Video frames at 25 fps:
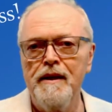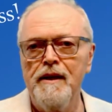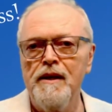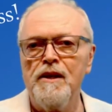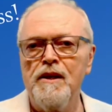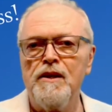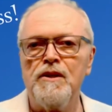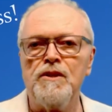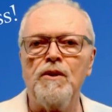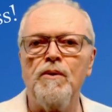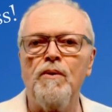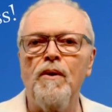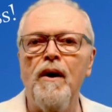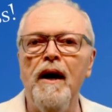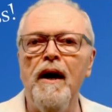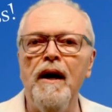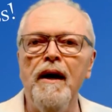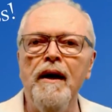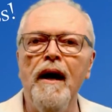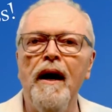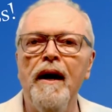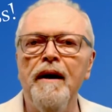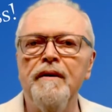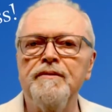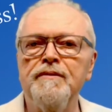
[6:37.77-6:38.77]
So I
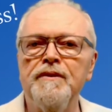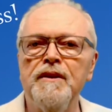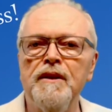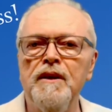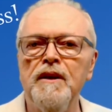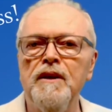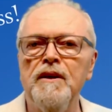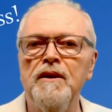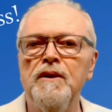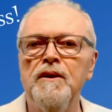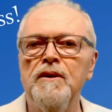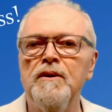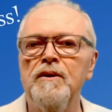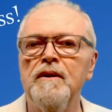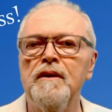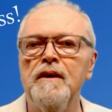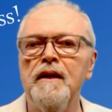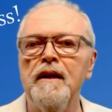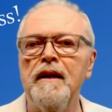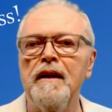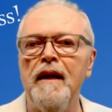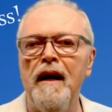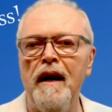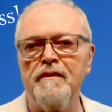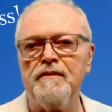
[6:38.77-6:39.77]
have to know
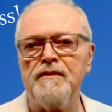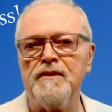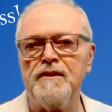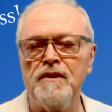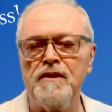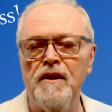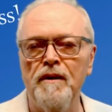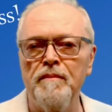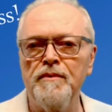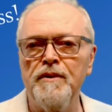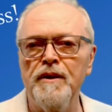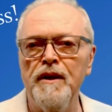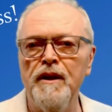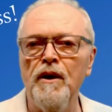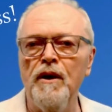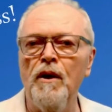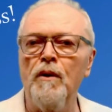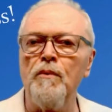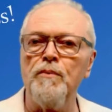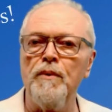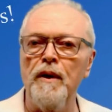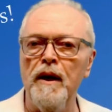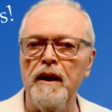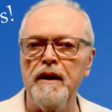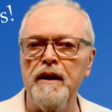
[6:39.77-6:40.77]
and have something
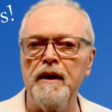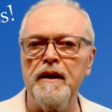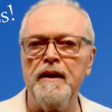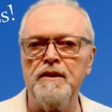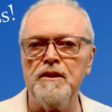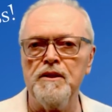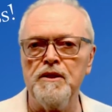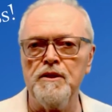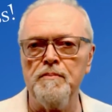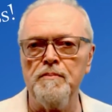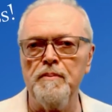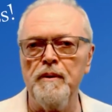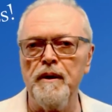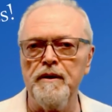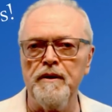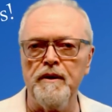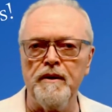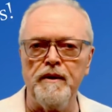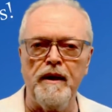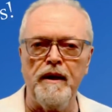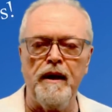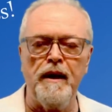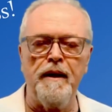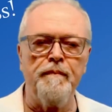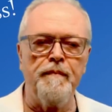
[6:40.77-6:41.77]
ready to speak to
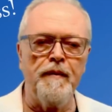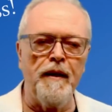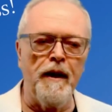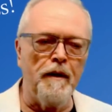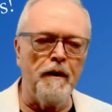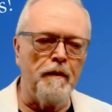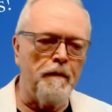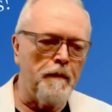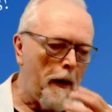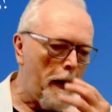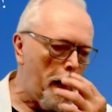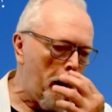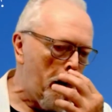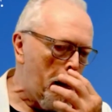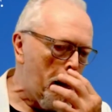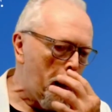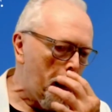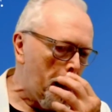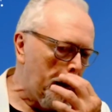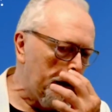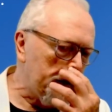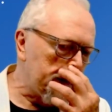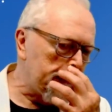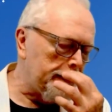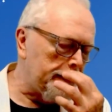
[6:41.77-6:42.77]
that. Now,
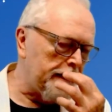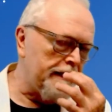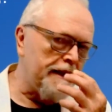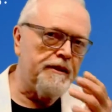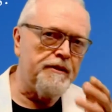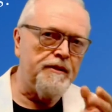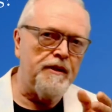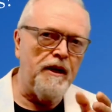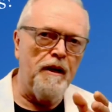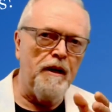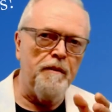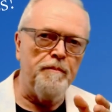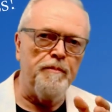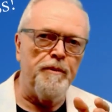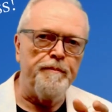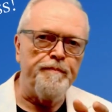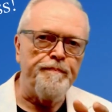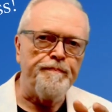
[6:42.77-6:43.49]
here's an example.